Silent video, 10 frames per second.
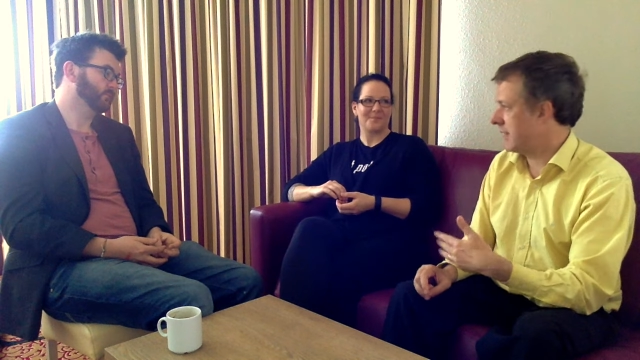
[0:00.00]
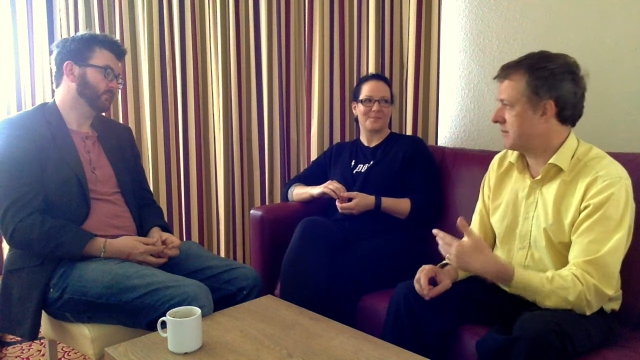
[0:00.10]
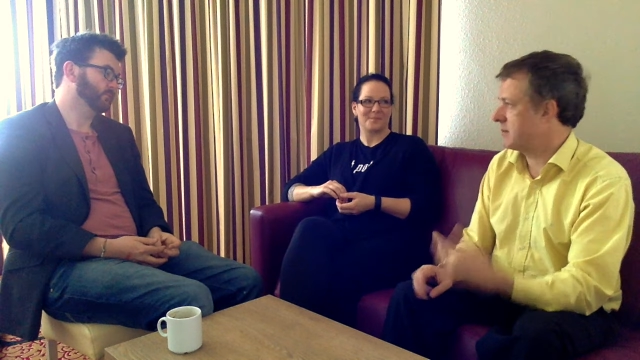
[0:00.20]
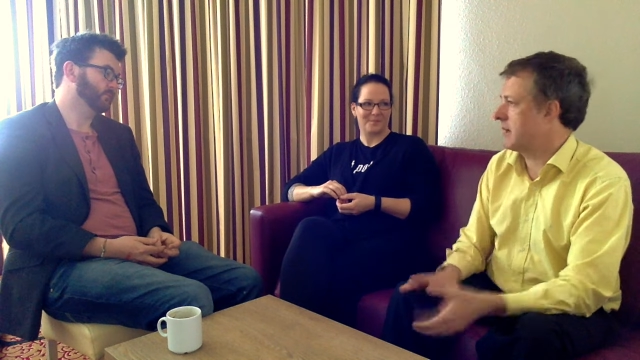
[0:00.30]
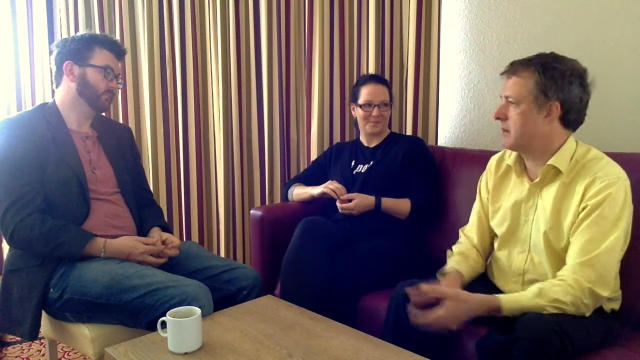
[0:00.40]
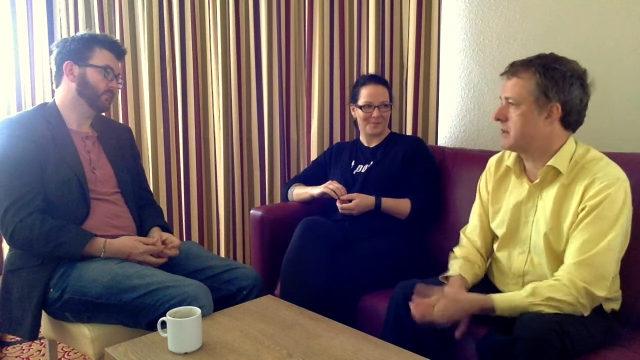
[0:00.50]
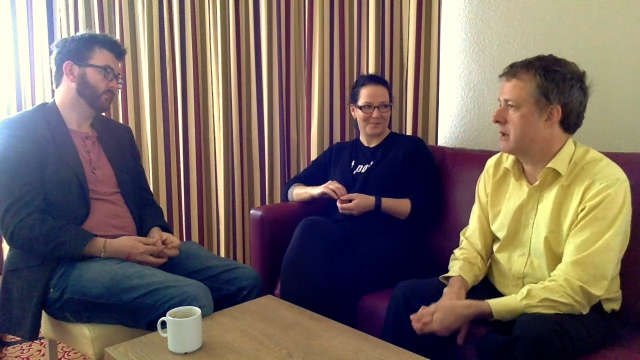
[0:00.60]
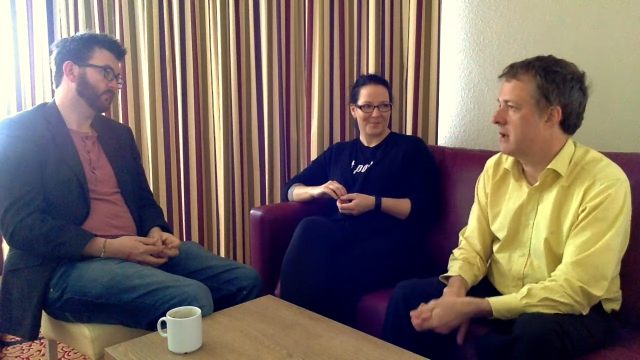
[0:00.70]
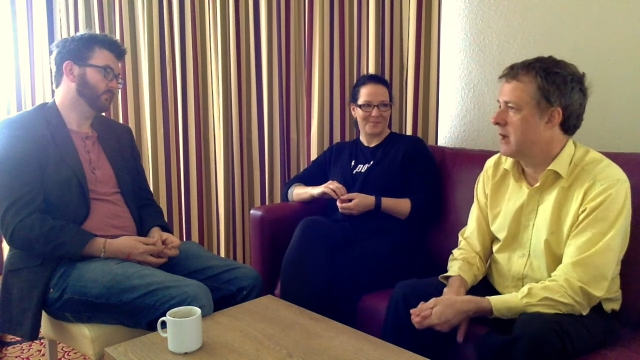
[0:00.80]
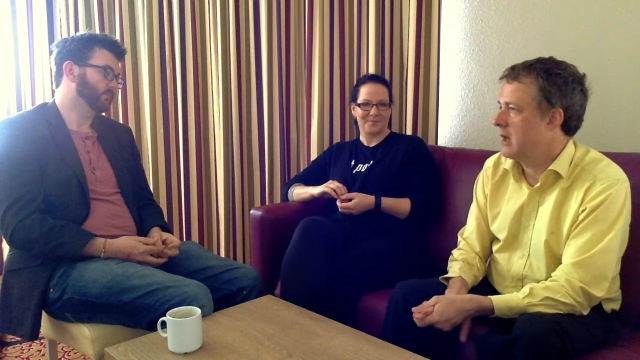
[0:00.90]
Speaker 1: you have to be able to,
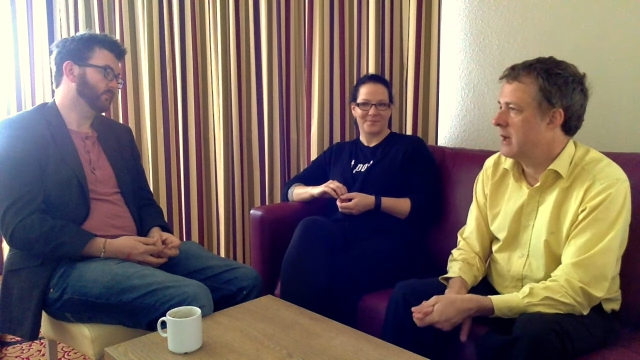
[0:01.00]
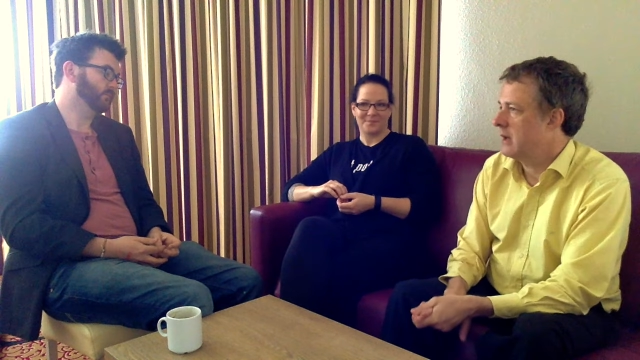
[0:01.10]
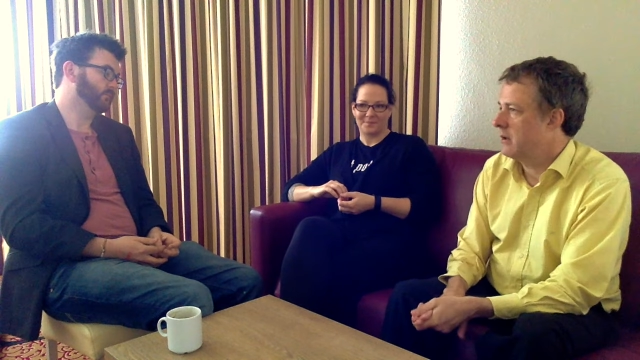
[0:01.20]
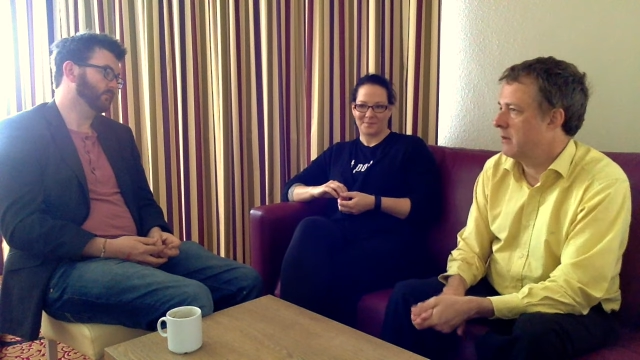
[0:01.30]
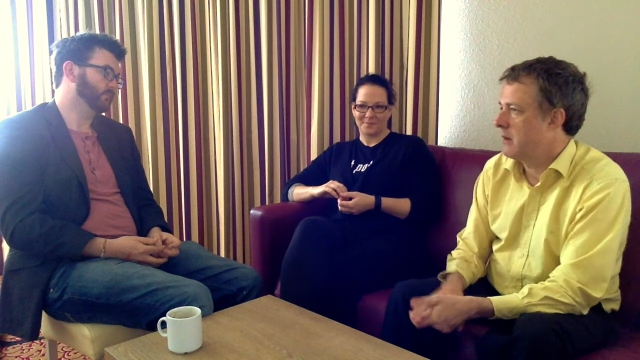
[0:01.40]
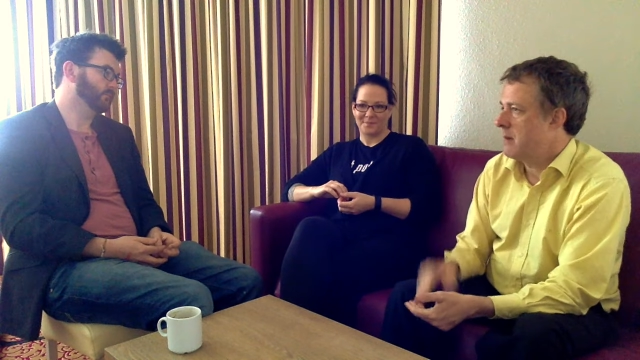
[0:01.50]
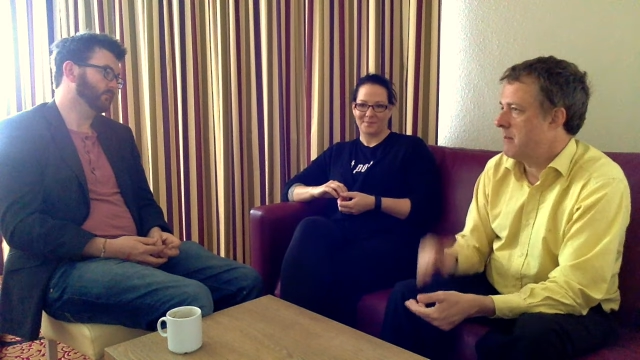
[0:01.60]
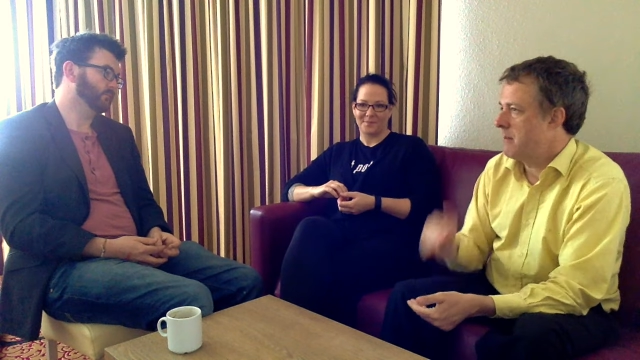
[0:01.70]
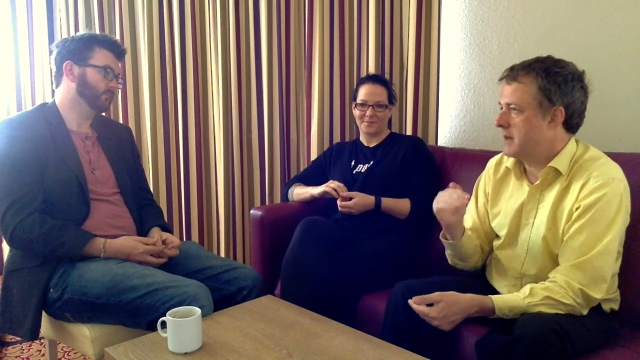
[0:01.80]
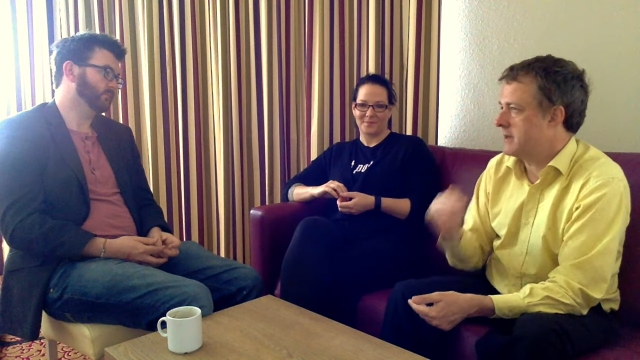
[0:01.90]
you know,
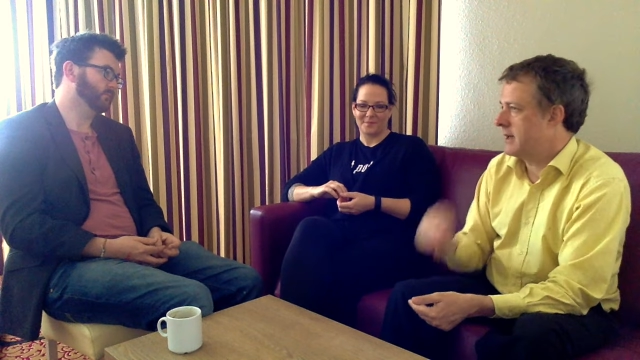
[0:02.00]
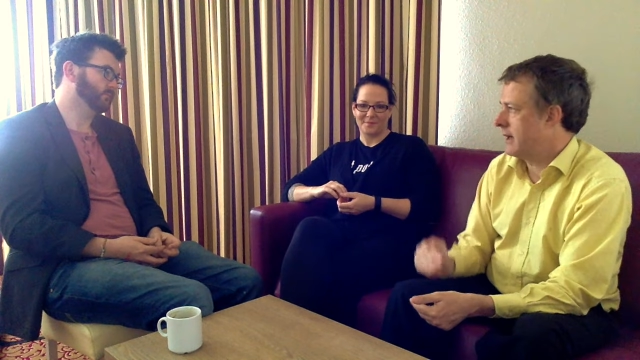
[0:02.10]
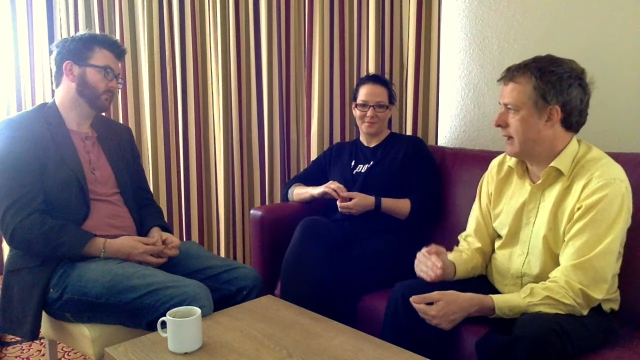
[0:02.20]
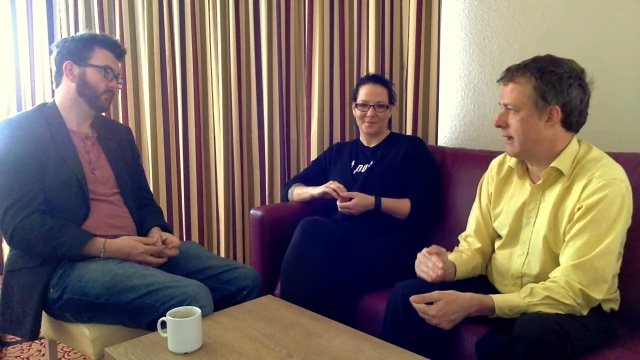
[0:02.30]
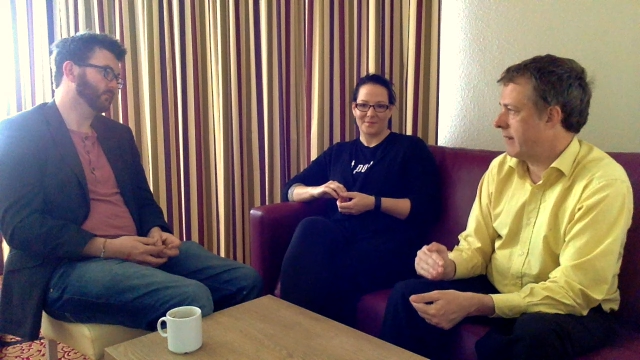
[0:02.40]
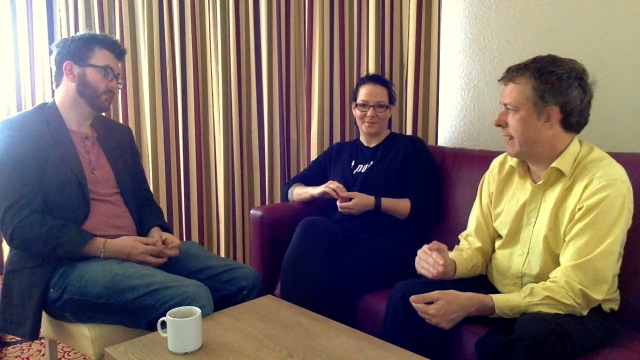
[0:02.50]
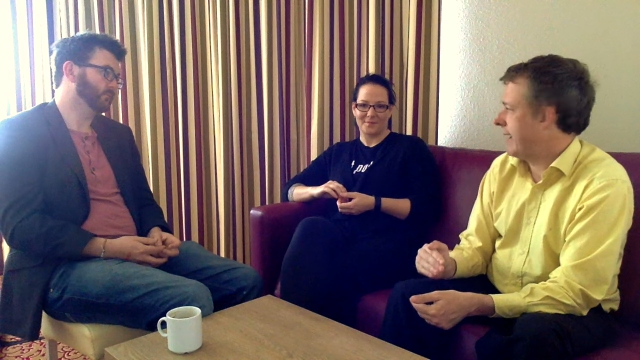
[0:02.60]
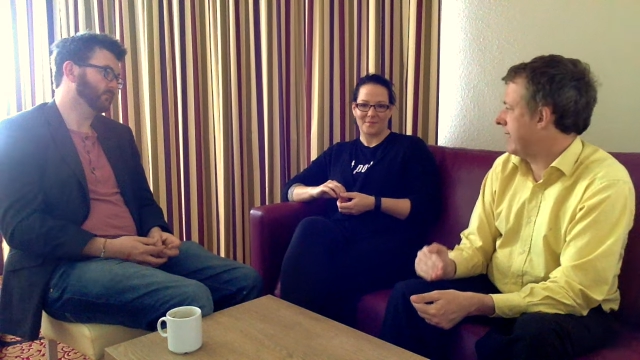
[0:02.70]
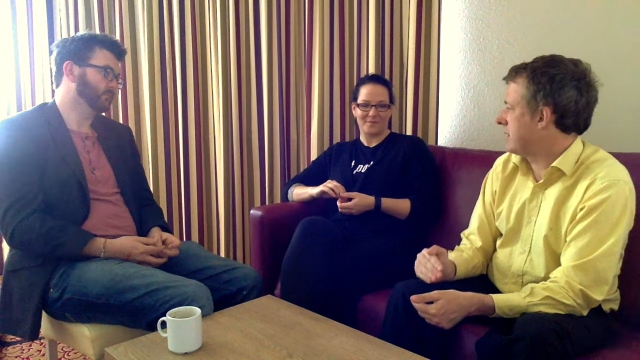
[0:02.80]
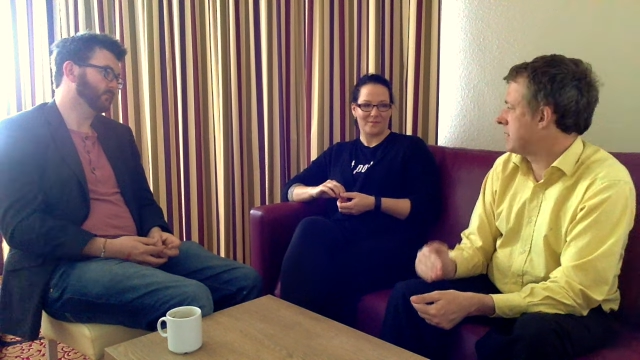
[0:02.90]
maintain a level
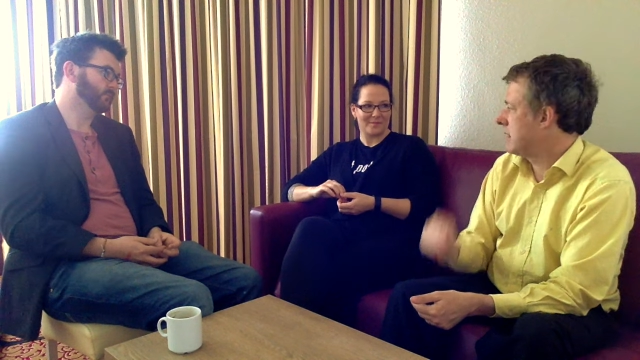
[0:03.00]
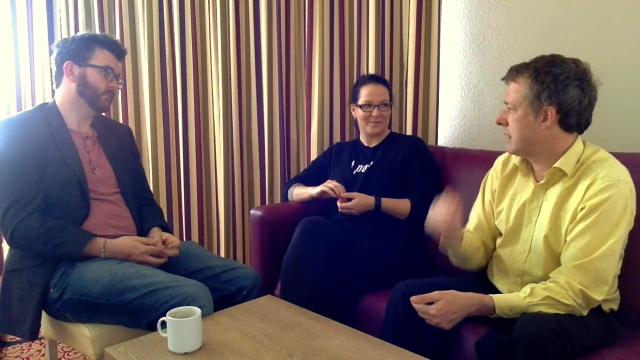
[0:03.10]
head,